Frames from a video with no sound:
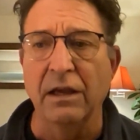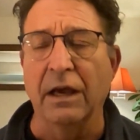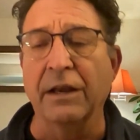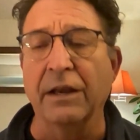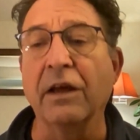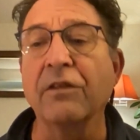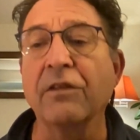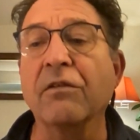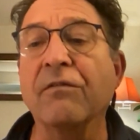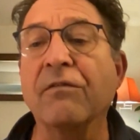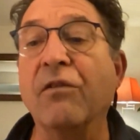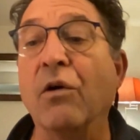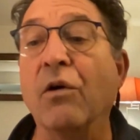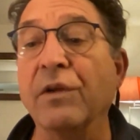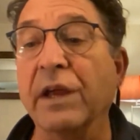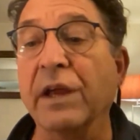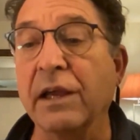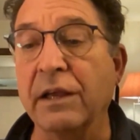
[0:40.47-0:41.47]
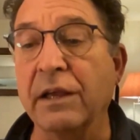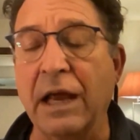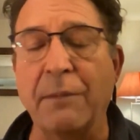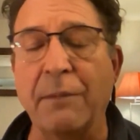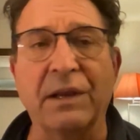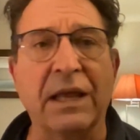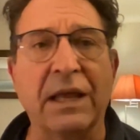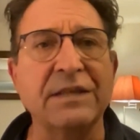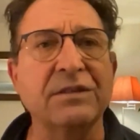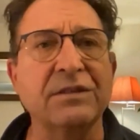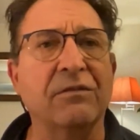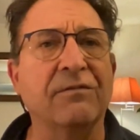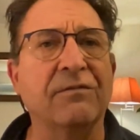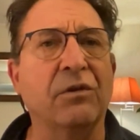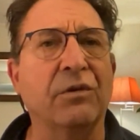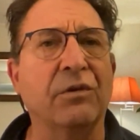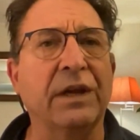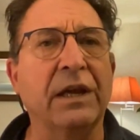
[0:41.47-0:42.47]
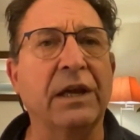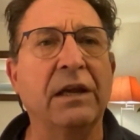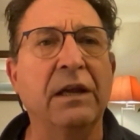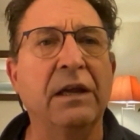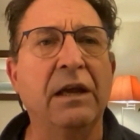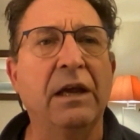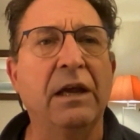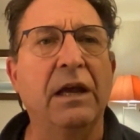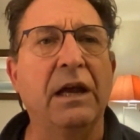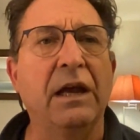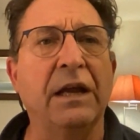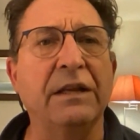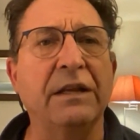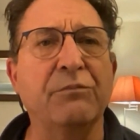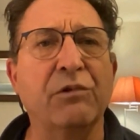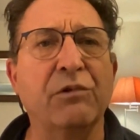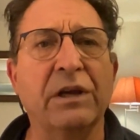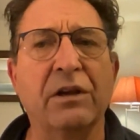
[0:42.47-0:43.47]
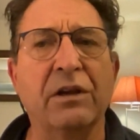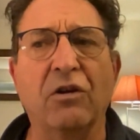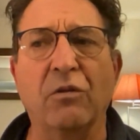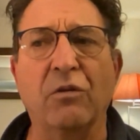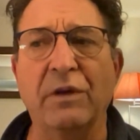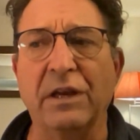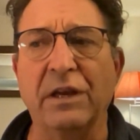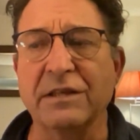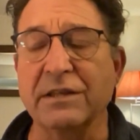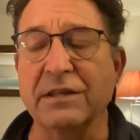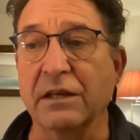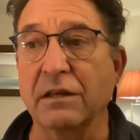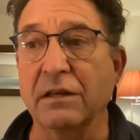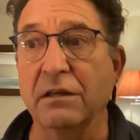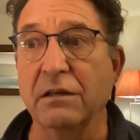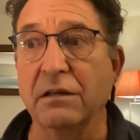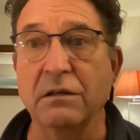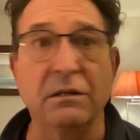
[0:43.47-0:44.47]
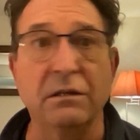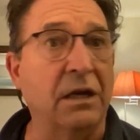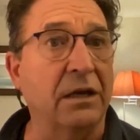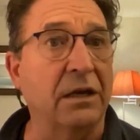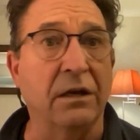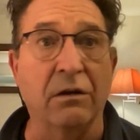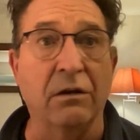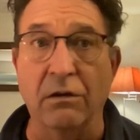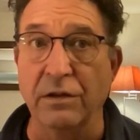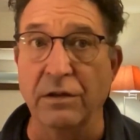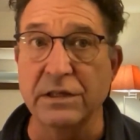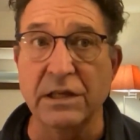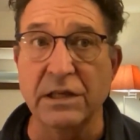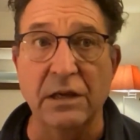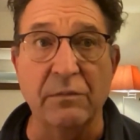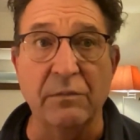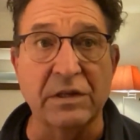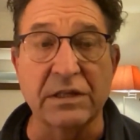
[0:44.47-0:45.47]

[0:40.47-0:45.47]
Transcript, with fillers: another Volnay, an appellation Volnay, and you bring it home, and it's like not at all the same.